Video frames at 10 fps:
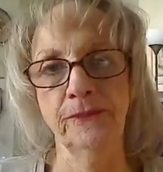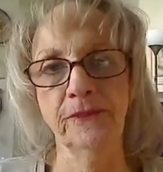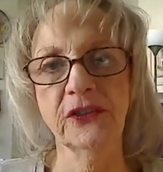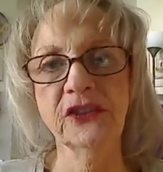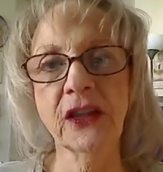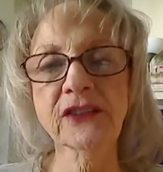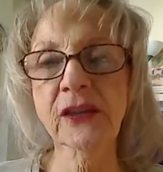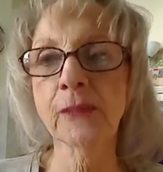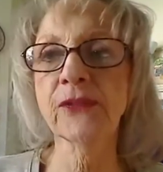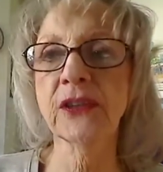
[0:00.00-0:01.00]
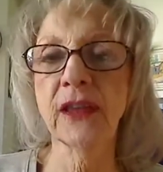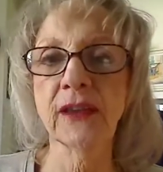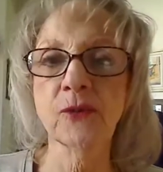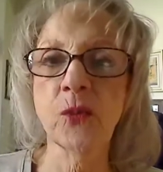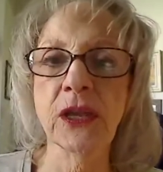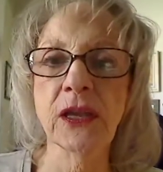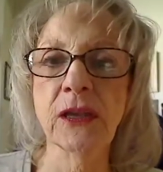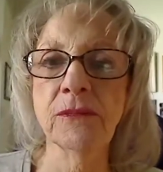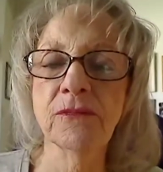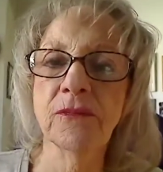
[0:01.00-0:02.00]
It's not something that
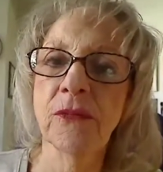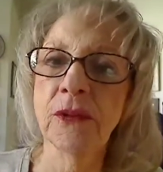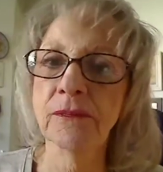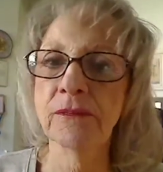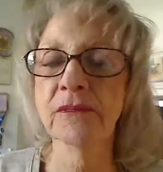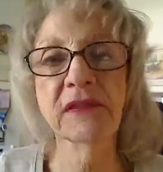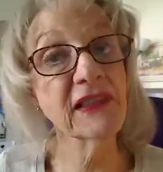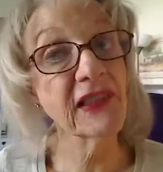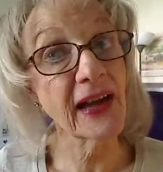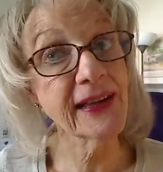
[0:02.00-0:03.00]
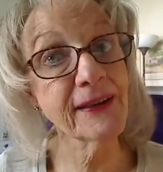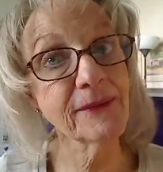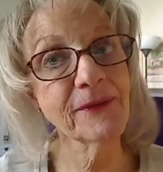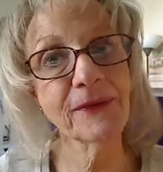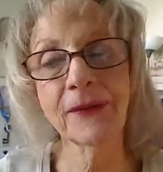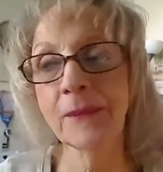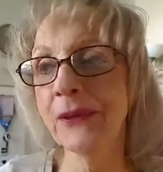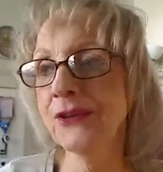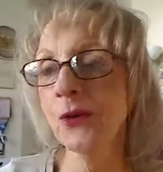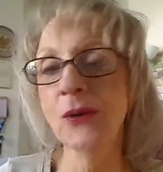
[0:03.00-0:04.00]
we like,
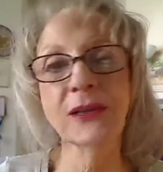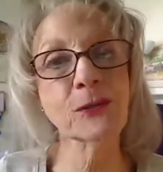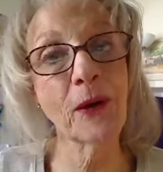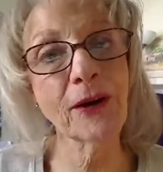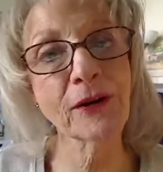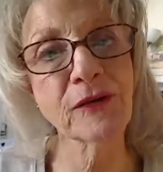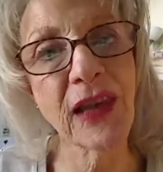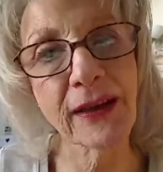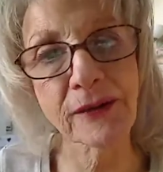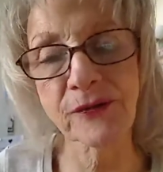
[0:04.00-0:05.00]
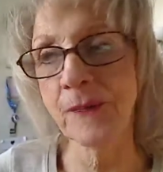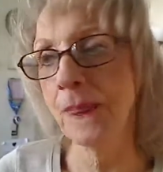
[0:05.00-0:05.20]
but you know what? It's part of life.